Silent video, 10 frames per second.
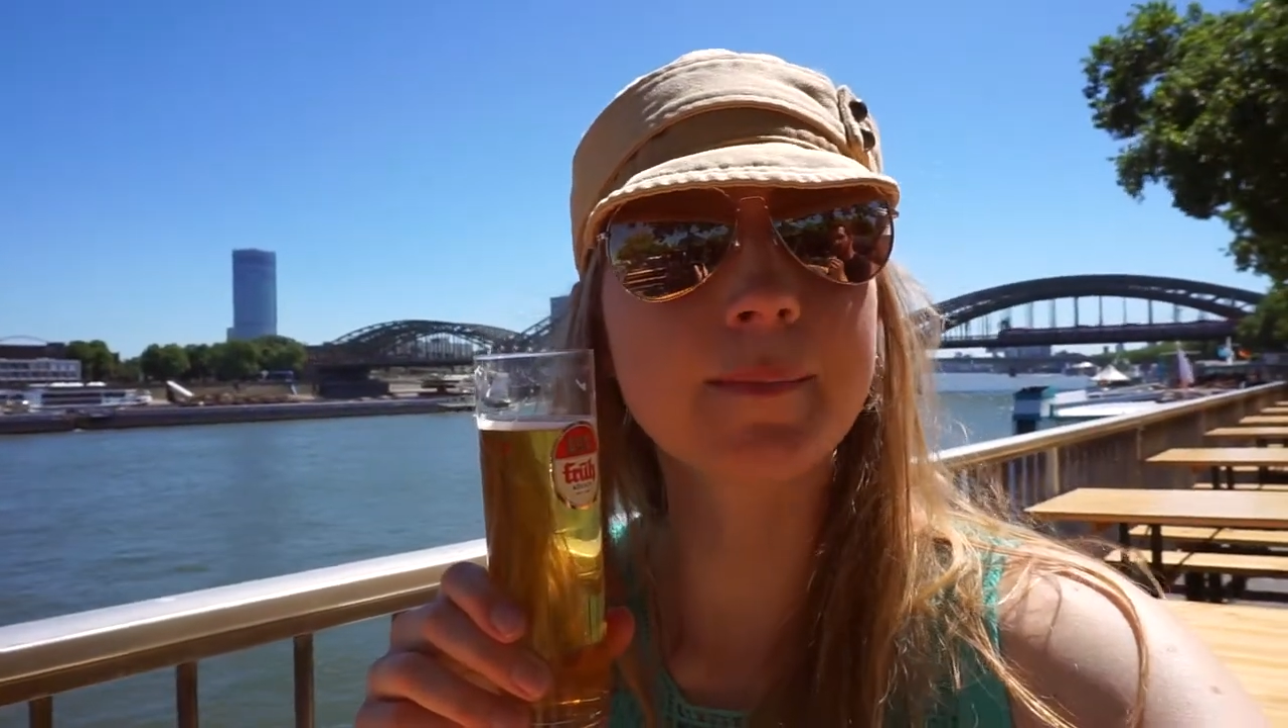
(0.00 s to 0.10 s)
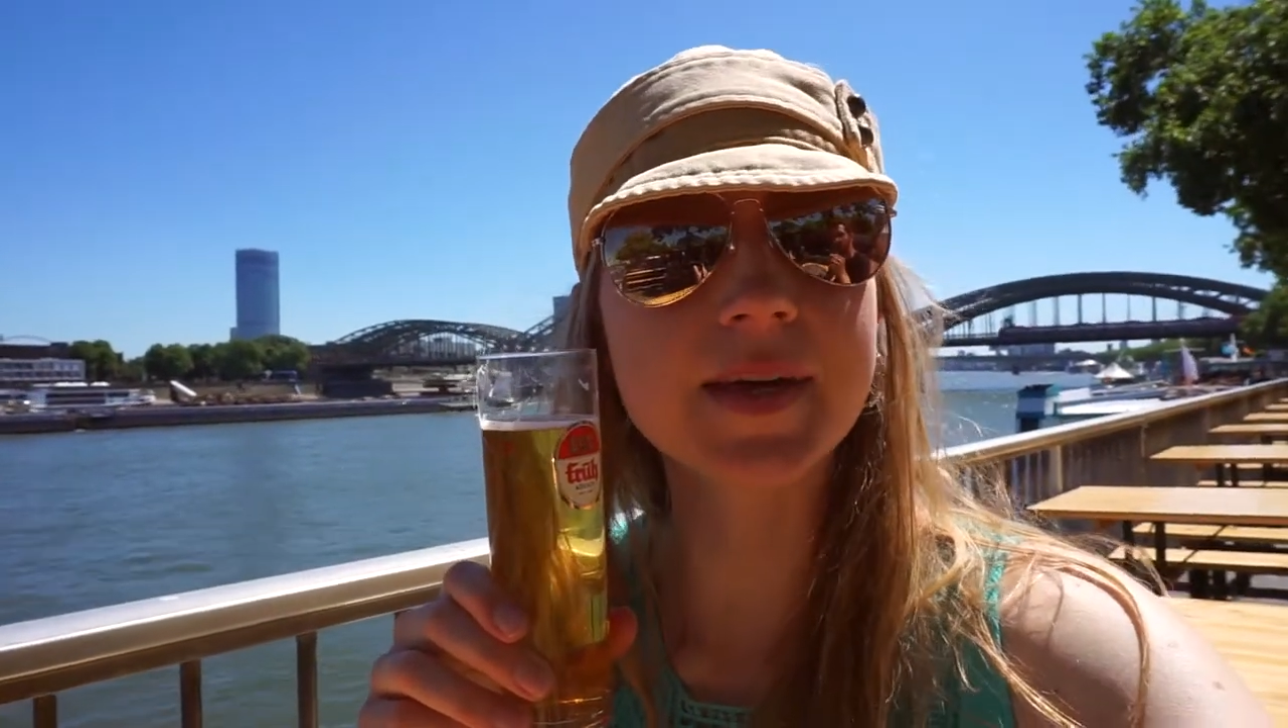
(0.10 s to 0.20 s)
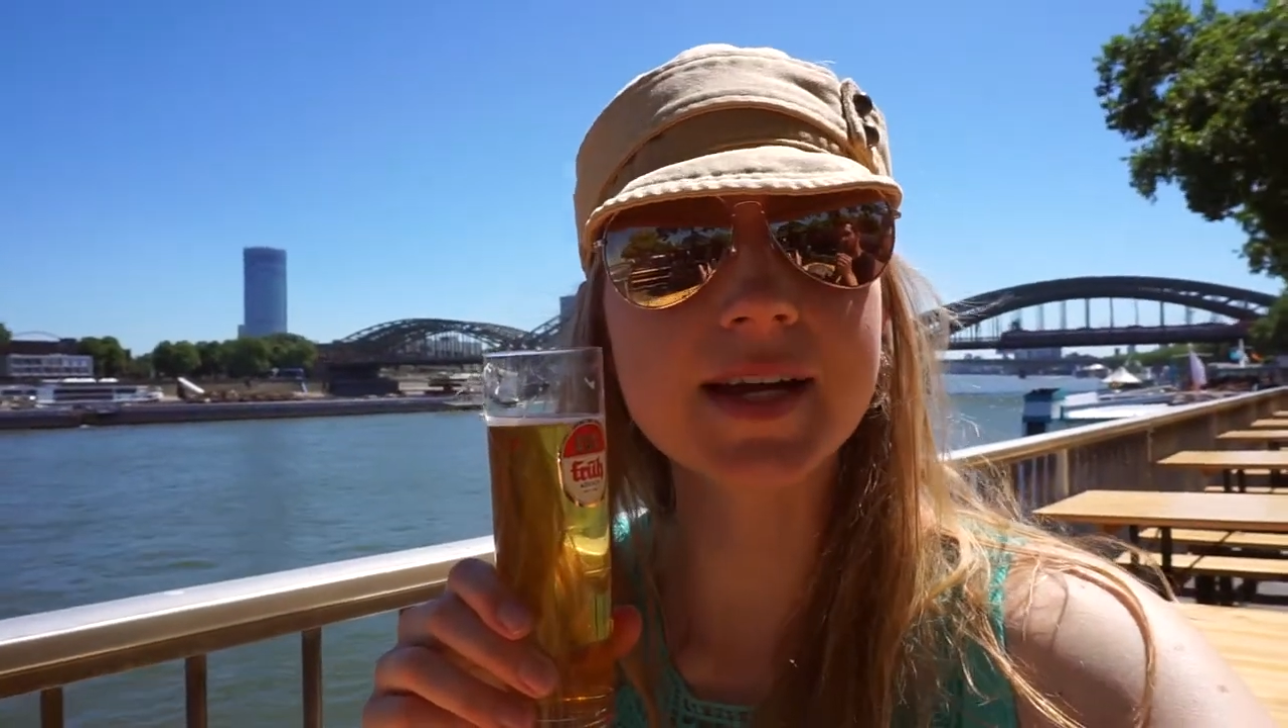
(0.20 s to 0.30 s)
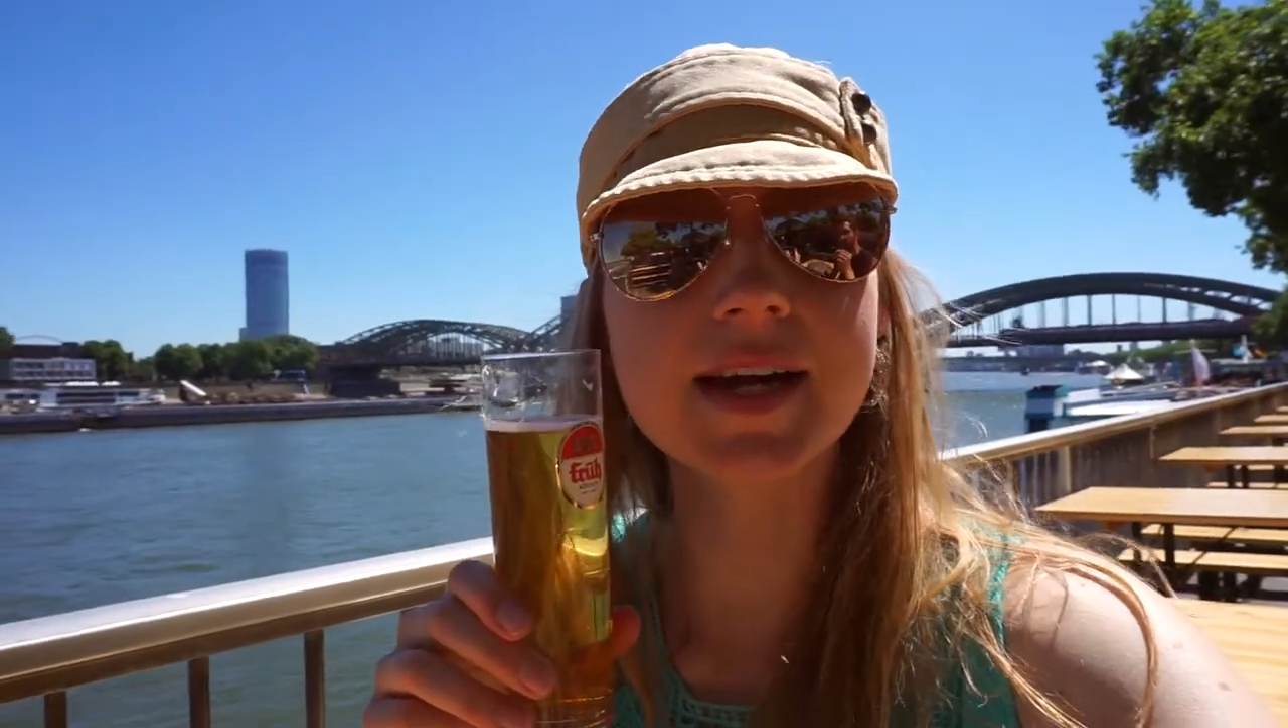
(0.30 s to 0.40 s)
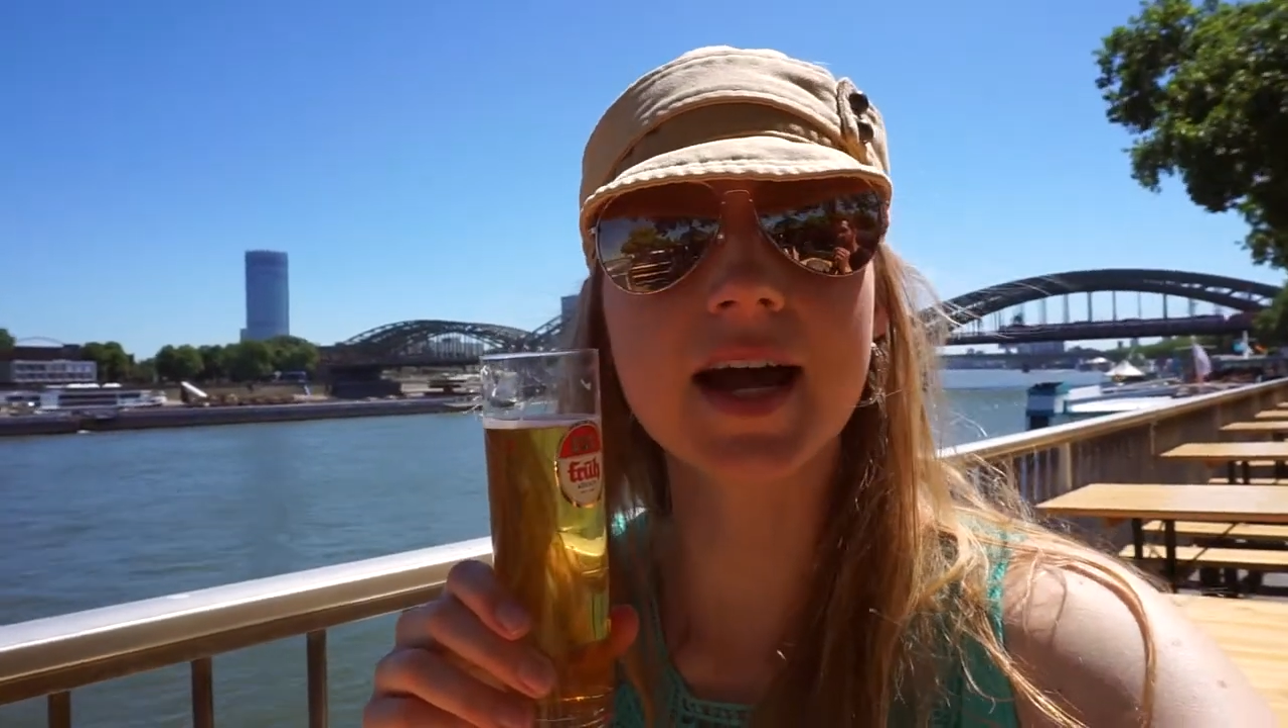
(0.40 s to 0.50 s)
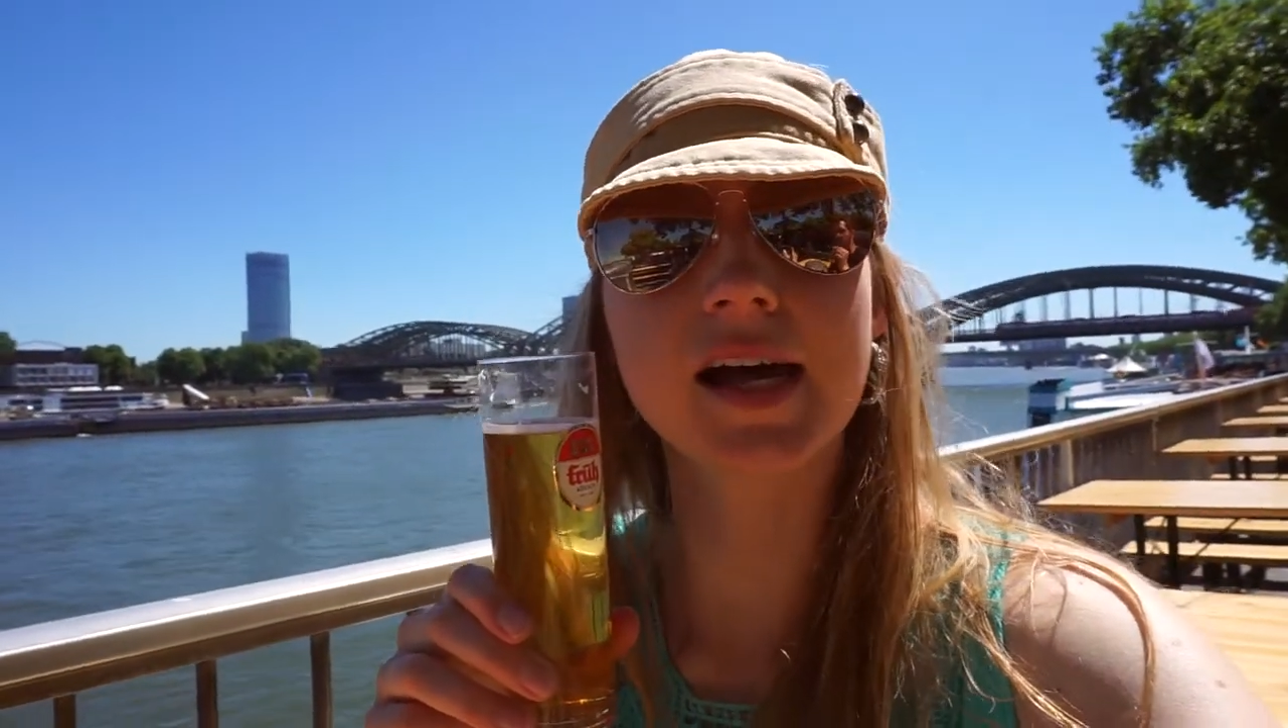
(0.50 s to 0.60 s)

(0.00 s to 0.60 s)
beer